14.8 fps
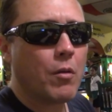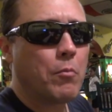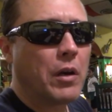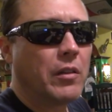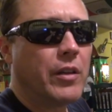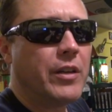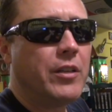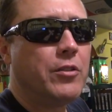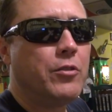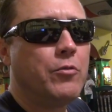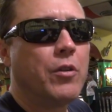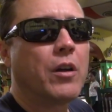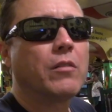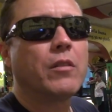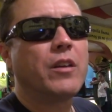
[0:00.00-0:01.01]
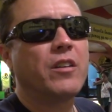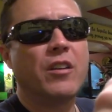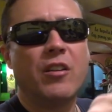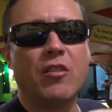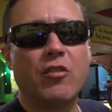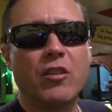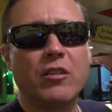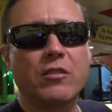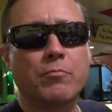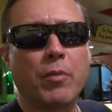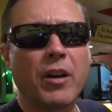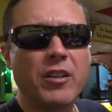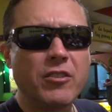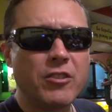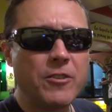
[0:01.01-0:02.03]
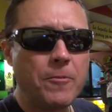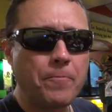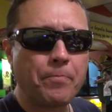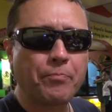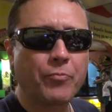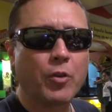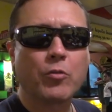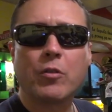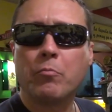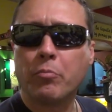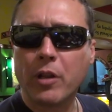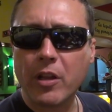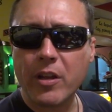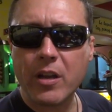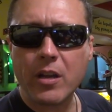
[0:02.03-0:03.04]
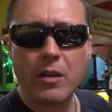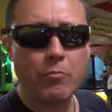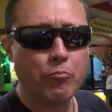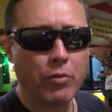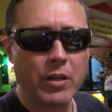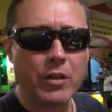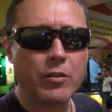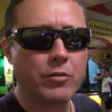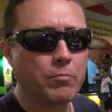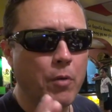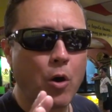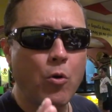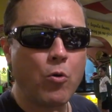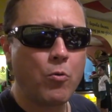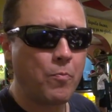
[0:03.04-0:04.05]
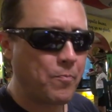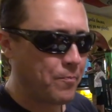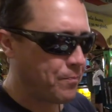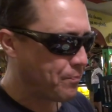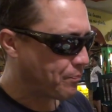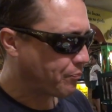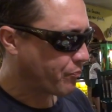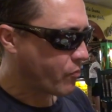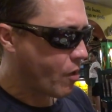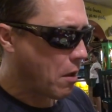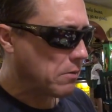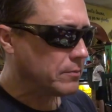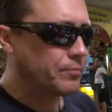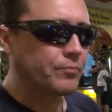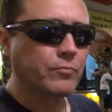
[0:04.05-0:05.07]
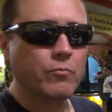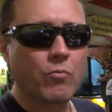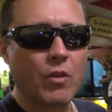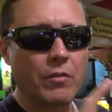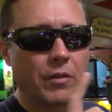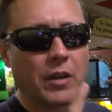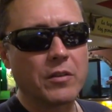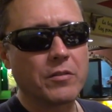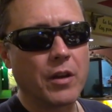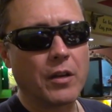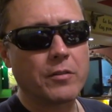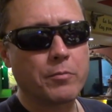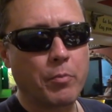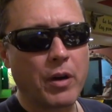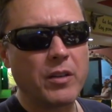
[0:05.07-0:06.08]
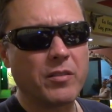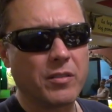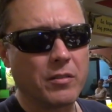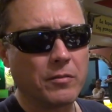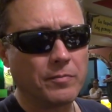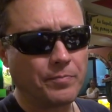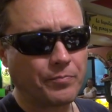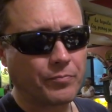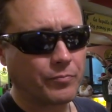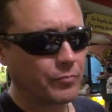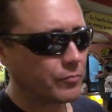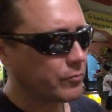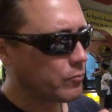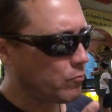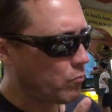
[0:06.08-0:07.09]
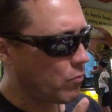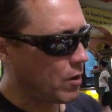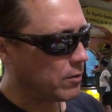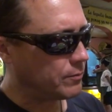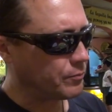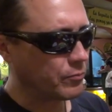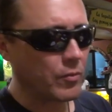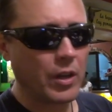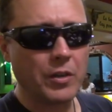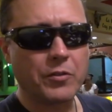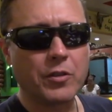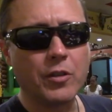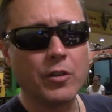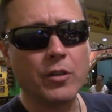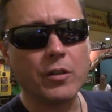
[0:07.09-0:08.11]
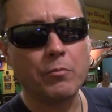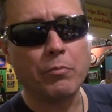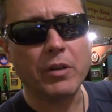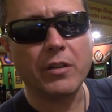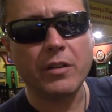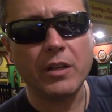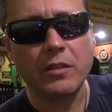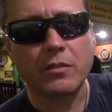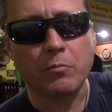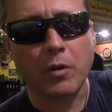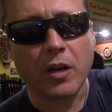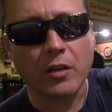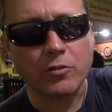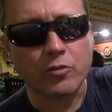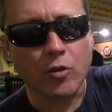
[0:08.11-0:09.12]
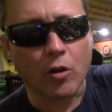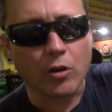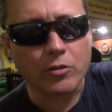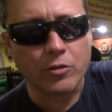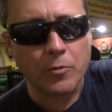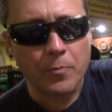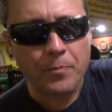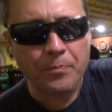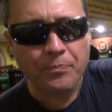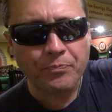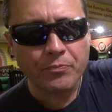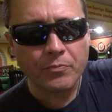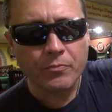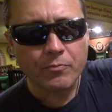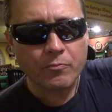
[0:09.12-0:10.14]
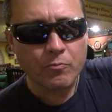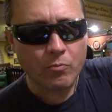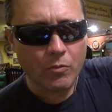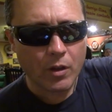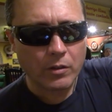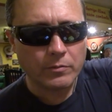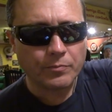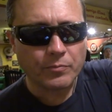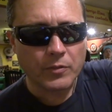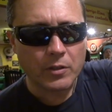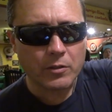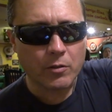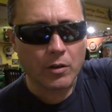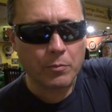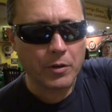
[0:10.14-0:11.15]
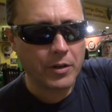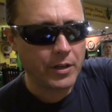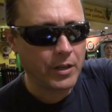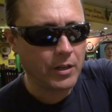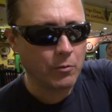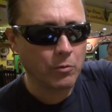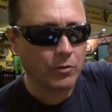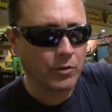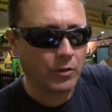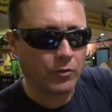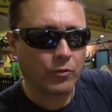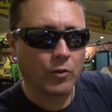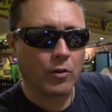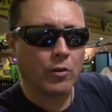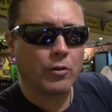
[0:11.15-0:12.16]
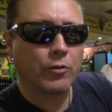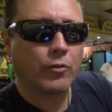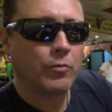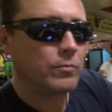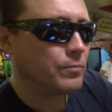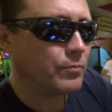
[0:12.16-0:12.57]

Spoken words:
My ladies do not like anything spicy. They'll complain, bitch, moan. That is not spicy. It's good, but it needs some hot sauce. So I'm gonna hit it with this sauce.